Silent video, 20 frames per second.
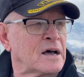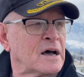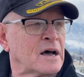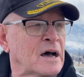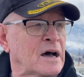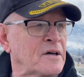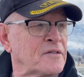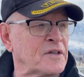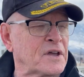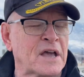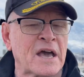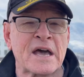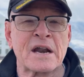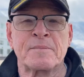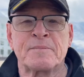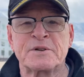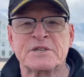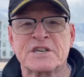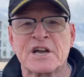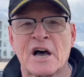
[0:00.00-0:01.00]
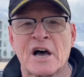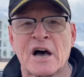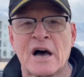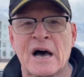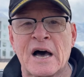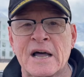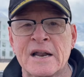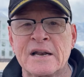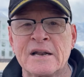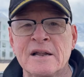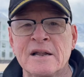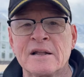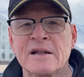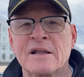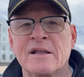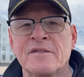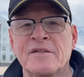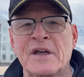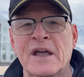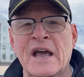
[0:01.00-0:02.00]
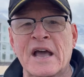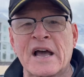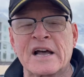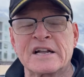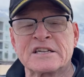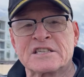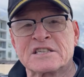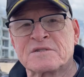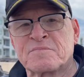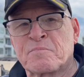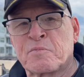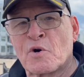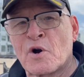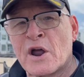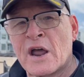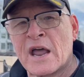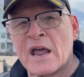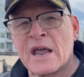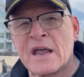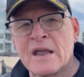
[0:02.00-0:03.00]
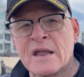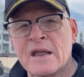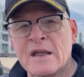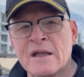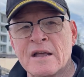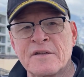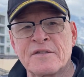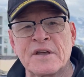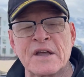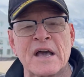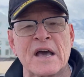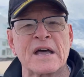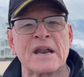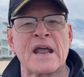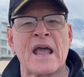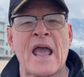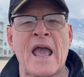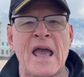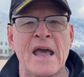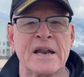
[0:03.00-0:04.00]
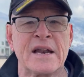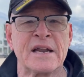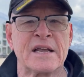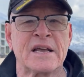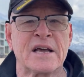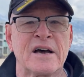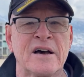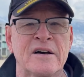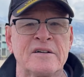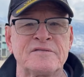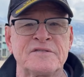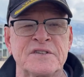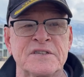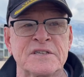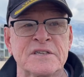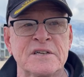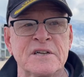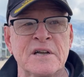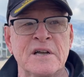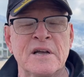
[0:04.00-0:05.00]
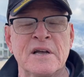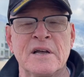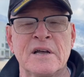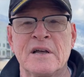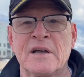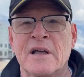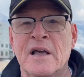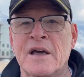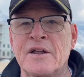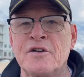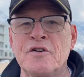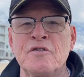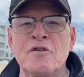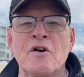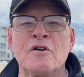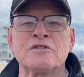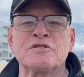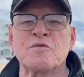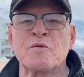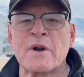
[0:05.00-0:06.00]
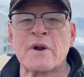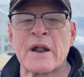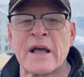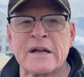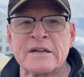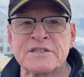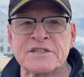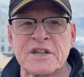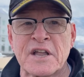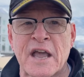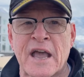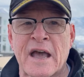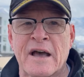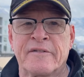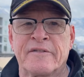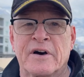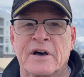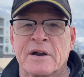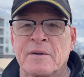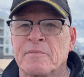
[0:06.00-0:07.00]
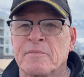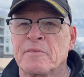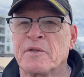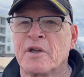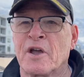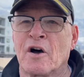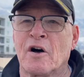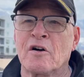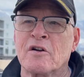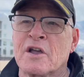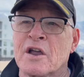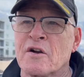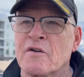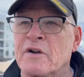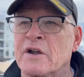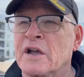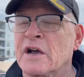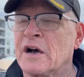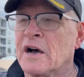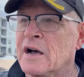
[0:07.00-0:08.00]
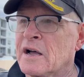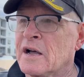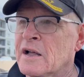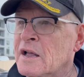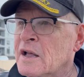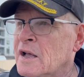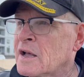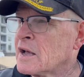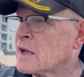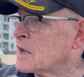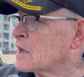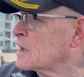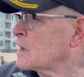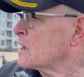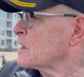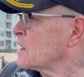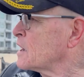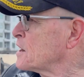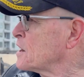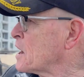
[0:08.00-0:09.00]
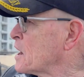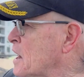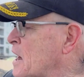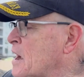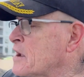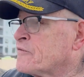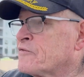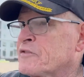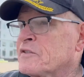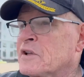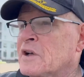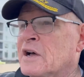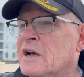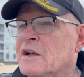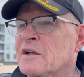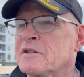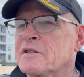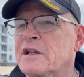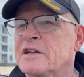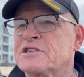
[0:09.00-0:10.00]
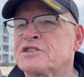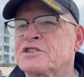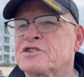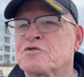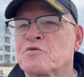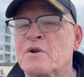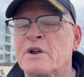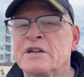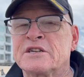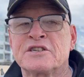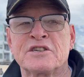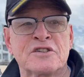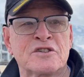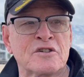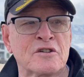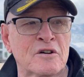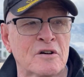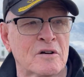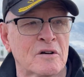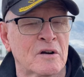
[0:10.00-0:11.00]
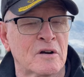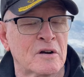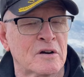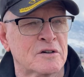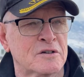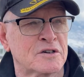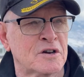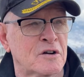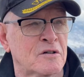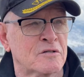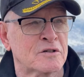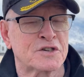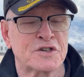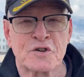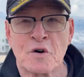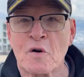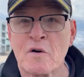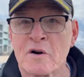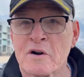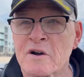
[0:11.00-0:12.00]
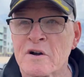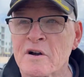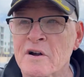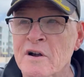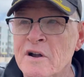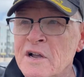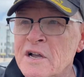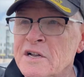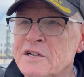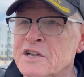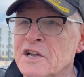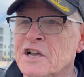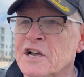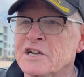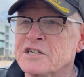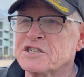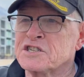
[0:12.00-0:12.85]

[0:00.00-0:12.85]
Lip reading: They got a baton, they got spray, they got handcuffs, and who knows what else they have on them. They all carry a knife that's 3 inches or shorter to cut seatbelts and stuff.